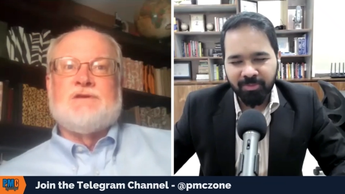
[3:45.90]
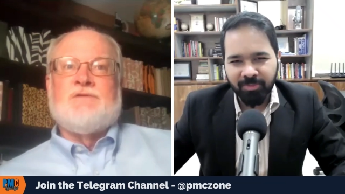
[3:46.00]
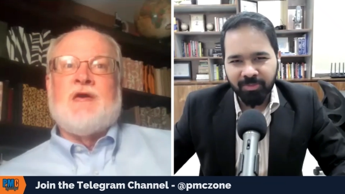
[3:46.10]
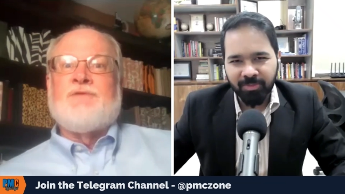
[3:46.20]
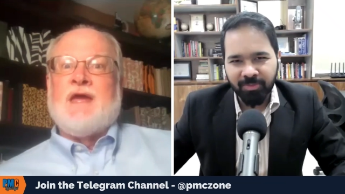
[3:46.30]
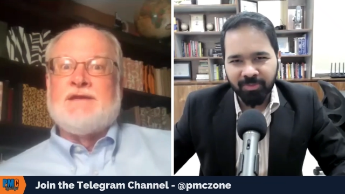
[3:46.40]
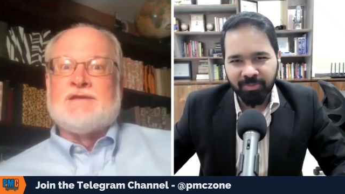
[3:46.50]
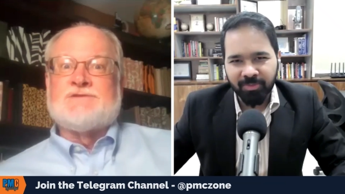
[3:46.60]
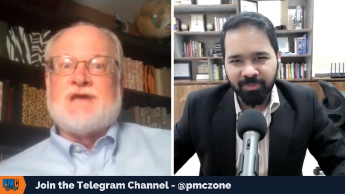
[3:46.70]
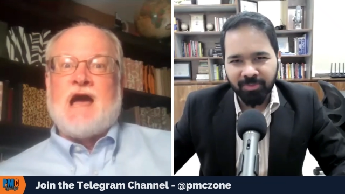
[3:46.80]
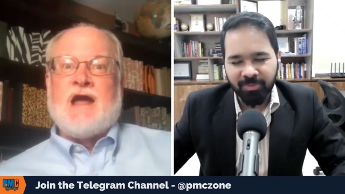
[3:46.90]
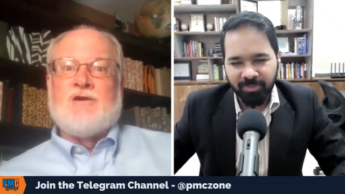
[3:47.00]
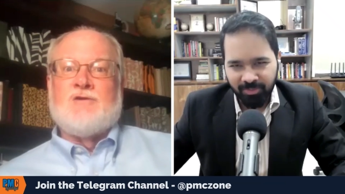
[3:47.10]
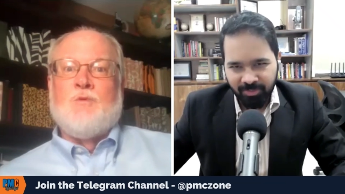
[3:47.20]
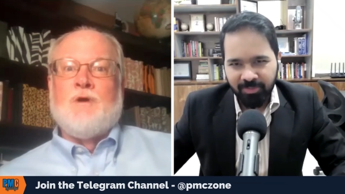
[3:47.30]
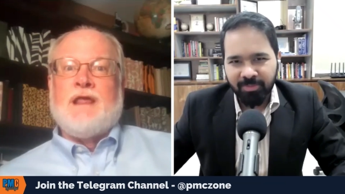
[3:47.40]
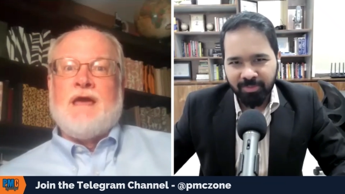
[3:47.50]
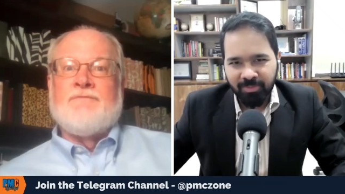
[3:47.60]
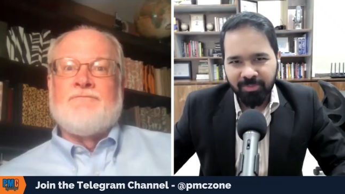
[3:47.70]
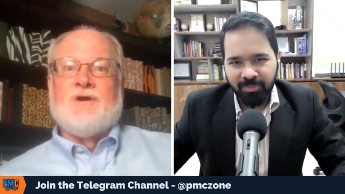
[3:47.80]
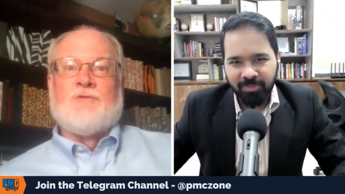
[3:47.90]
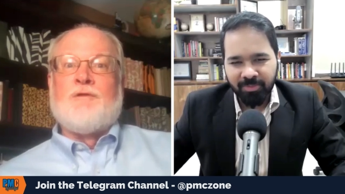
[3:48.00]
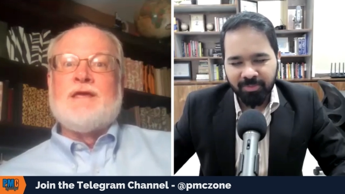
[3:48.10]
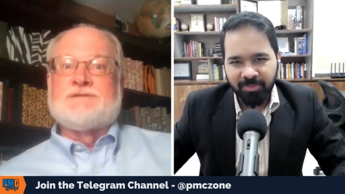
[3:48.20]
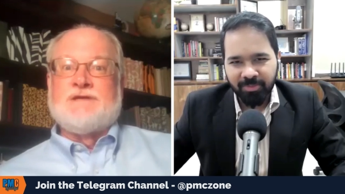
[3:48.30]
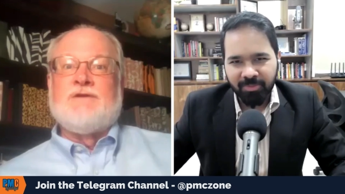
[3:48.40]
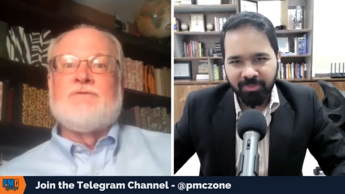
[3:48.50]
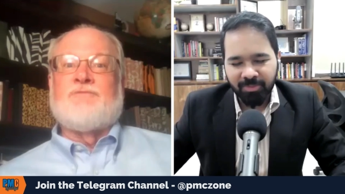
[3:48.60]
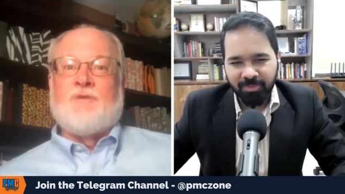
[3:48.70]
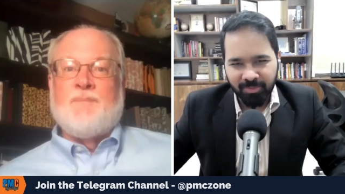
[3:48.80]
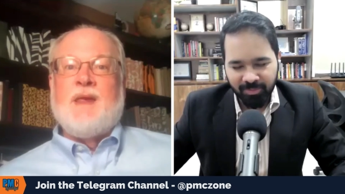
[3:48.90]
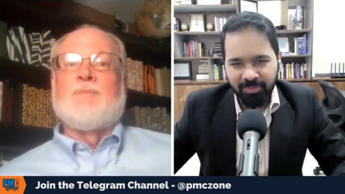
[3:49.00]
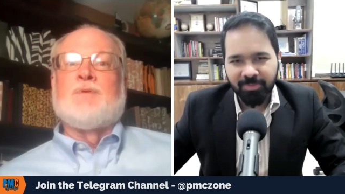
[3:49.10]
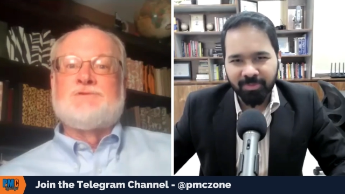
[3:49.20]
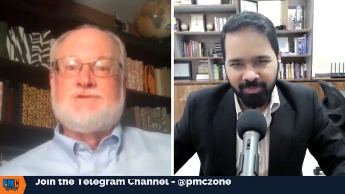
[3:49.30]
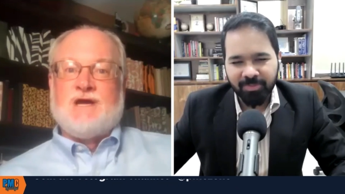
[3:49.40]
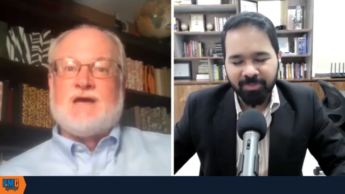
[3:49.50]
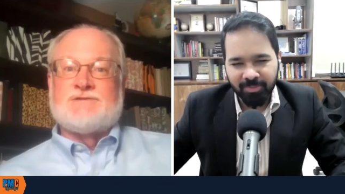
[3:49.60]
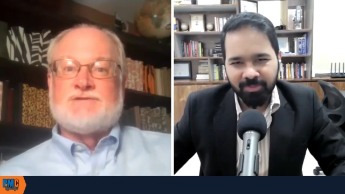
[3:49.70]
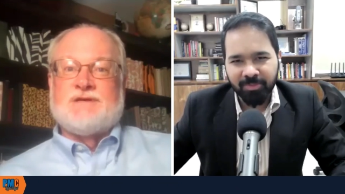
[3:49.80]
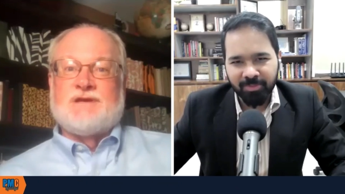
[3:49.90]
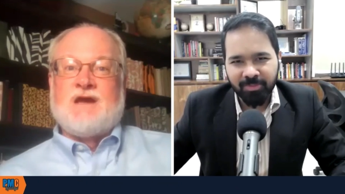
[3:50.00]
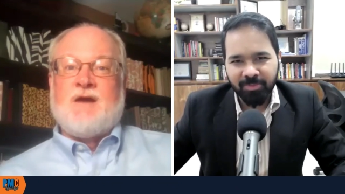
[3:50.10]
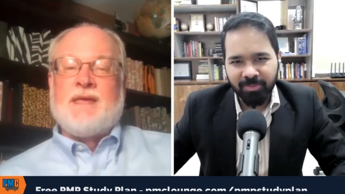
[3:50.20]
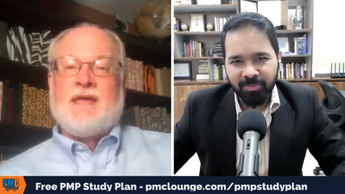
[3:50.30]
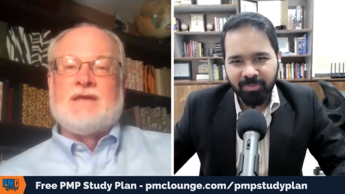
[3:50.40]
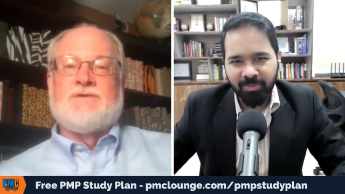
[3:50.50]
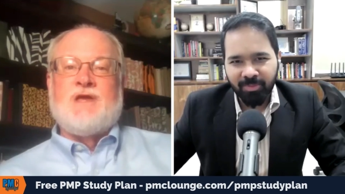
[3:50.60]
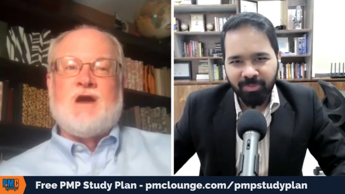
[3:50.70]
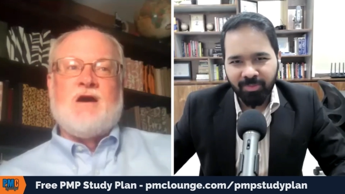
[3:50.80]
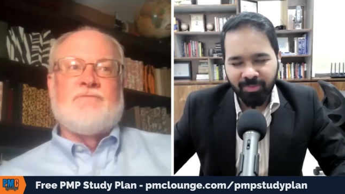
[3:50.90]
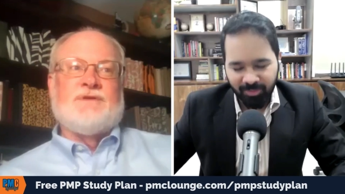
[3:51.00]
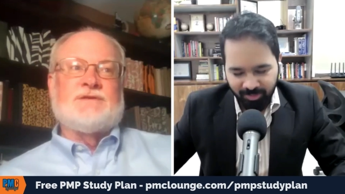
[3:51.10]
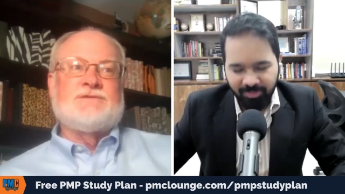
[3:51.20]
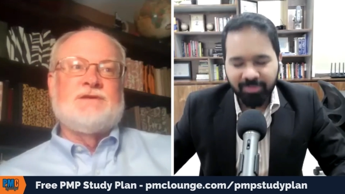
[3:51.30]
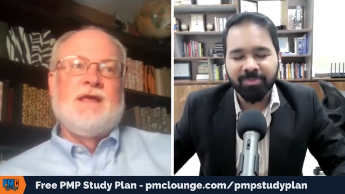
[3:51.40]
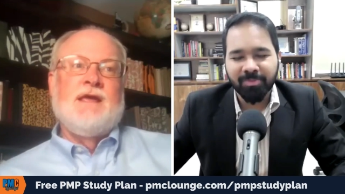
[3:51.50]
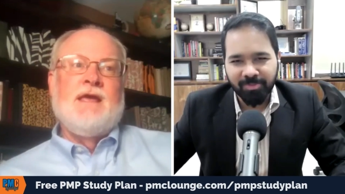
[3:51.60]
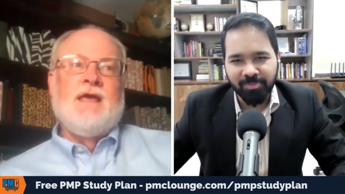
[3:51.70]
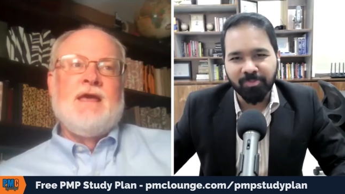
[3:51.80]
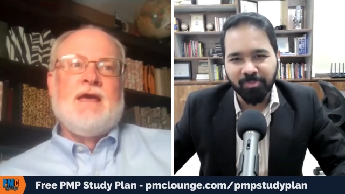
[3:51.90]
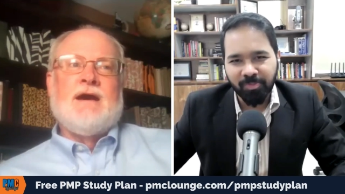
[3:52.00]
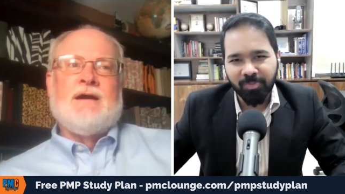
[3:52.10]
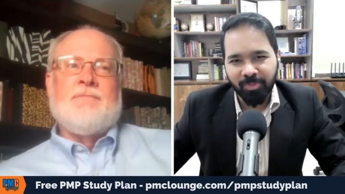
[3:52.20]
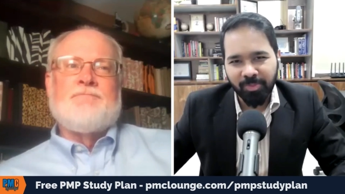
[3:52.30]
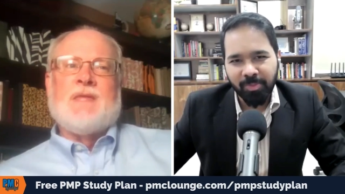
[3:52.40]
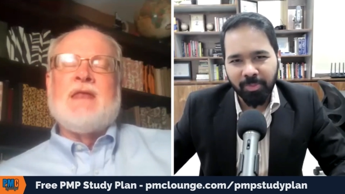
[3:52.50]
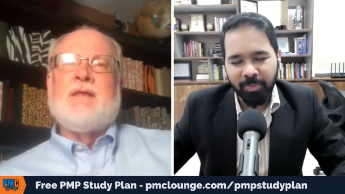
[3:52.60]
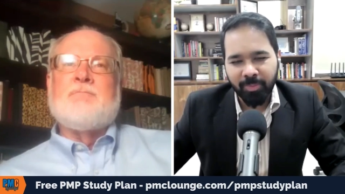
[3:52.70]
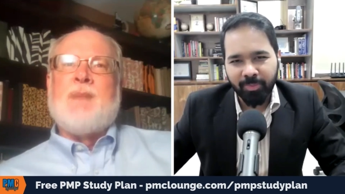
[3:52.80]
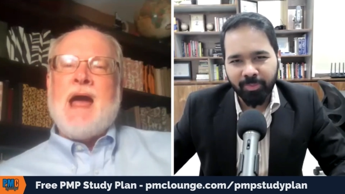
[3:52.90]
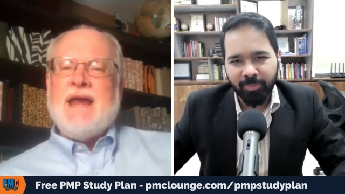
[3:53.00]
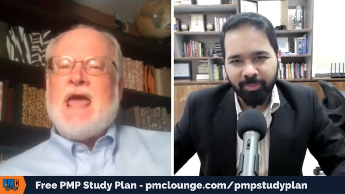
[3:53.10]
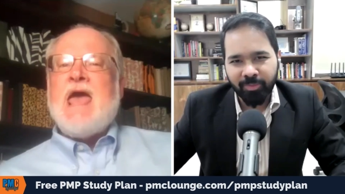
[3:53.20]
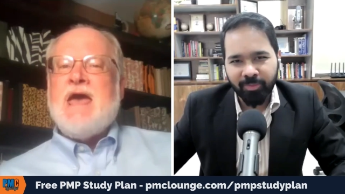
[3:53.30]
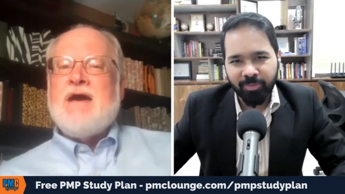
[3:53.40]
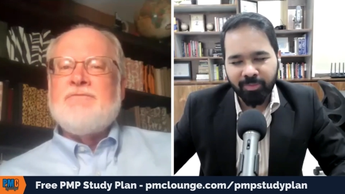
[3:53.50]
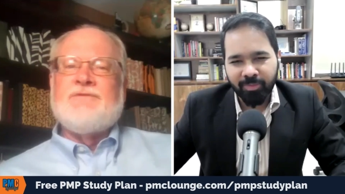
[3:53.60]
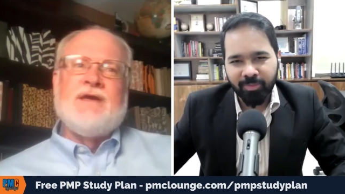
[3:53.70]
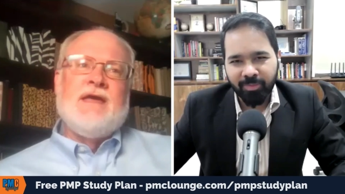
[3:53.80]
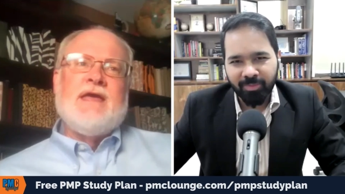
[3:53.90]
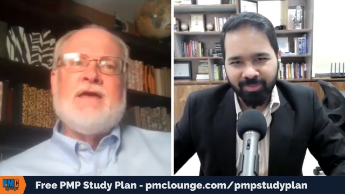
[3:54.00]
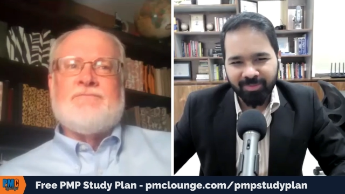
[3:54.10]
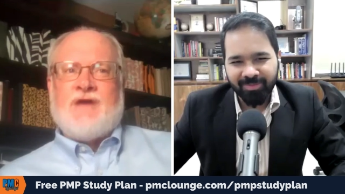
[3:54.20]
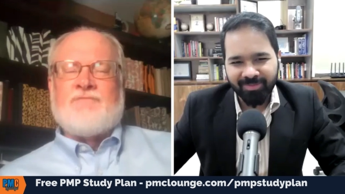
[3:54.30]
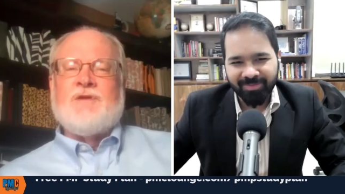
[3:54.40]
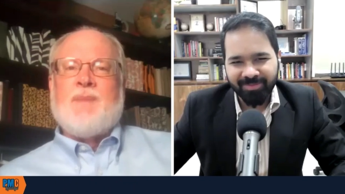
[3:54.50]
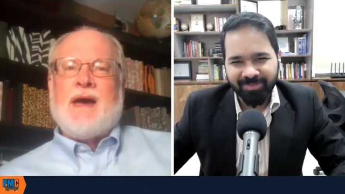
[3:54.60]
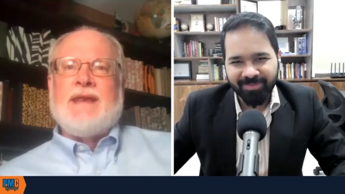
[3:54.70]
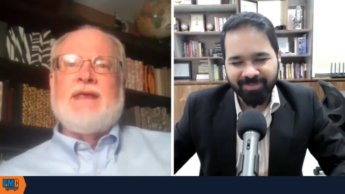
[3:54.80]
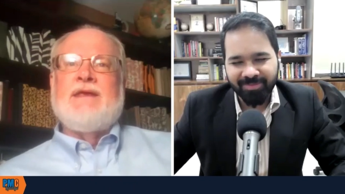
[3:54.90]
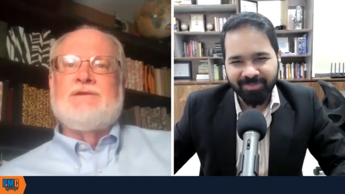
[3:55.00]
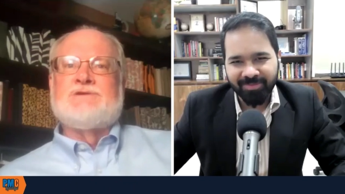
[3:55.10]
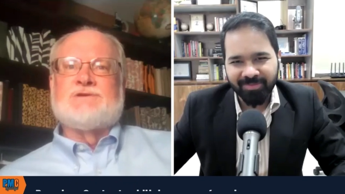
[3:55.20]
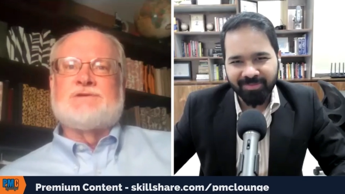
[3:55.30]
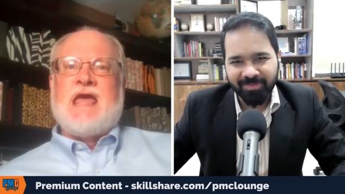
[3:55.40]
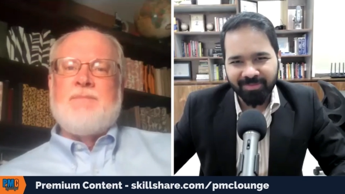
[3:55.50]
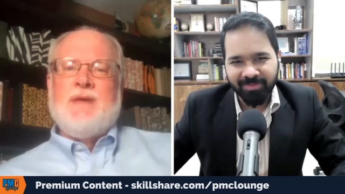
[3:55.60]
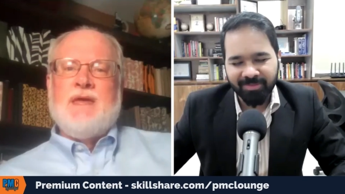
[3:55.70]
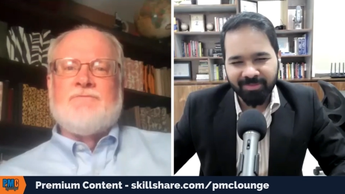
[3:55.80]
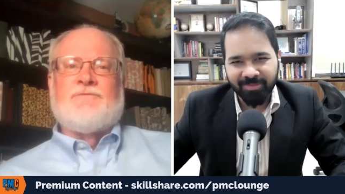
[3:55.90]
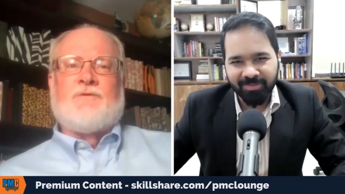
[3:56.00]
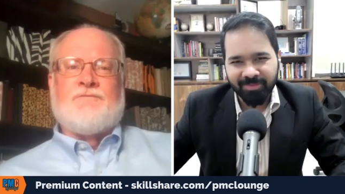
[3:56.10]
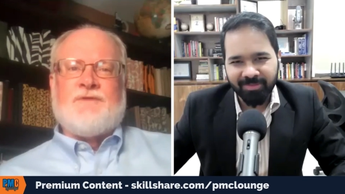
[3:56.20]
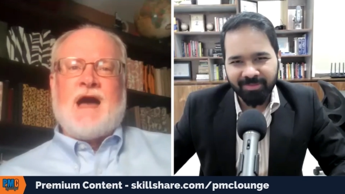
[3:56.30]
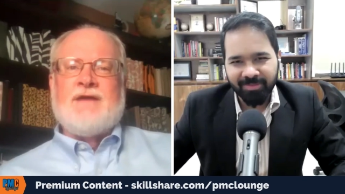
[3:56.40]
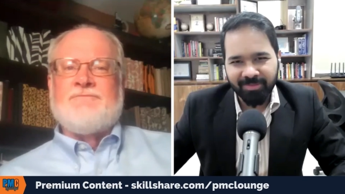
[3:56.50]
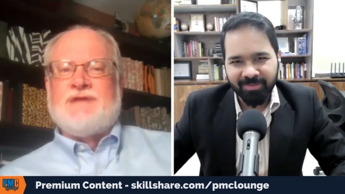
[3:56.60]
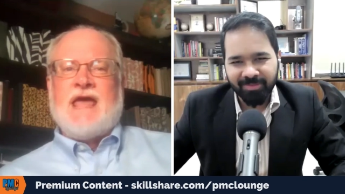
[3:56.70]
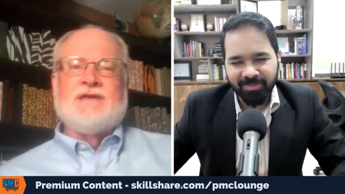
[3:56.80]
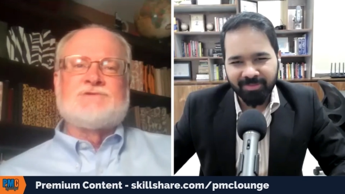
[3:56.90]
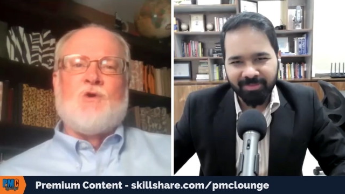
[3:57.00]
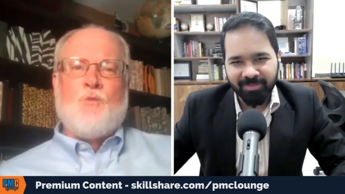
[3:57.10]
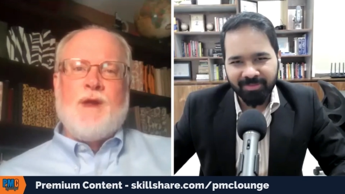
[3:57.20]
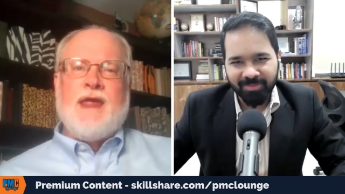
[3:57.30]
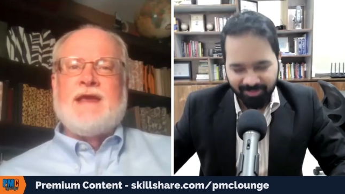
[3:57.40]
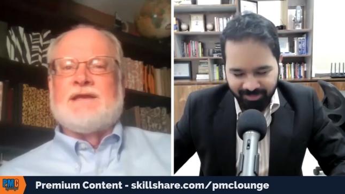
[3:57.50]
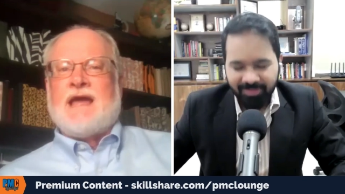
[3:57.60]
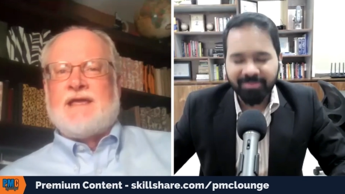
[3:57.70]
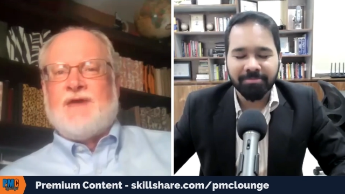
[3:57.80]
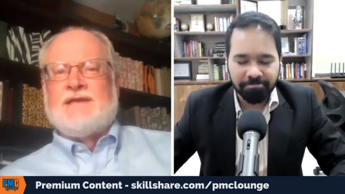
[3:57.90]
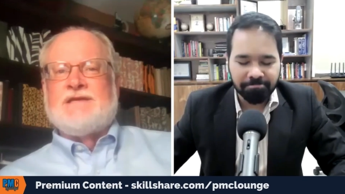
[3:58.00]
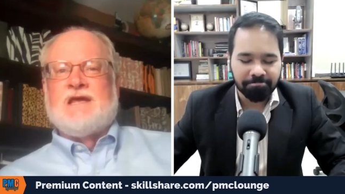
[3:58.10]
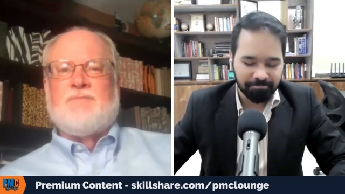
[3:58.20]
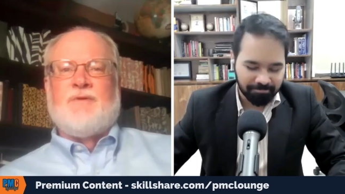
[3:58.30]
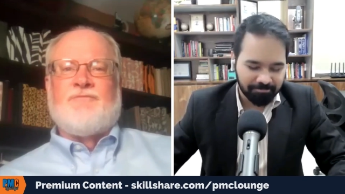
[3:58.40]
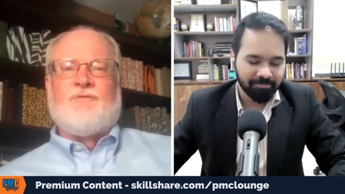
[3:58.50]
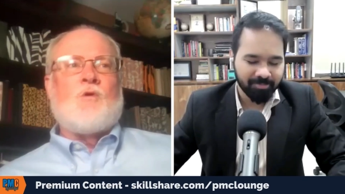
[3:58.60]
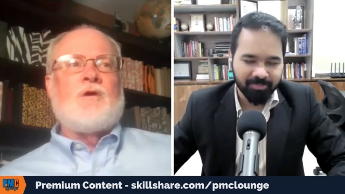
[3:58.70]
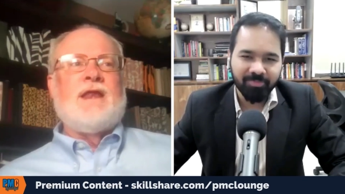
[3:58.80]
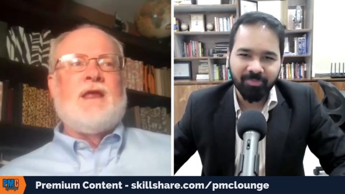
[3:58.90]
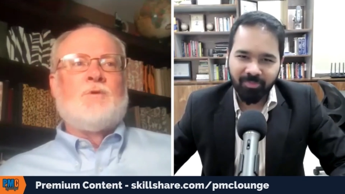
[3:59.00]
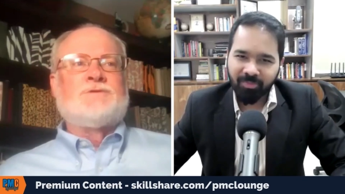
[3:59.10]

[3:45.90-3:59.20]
Speaker 1: that they desired would have arisen from people just coming into the office. Mm. And it might have if everybody just came in for 5 days a week like they did before, and it was